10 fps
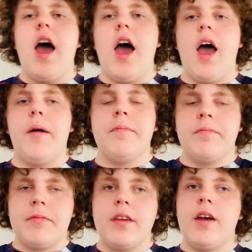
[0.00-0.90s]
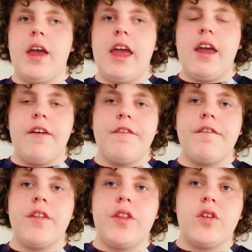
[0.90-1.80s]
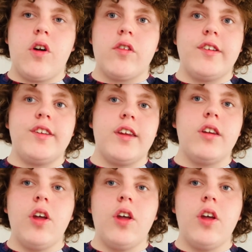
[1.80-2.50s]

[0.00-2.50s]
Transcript: if the Doctor did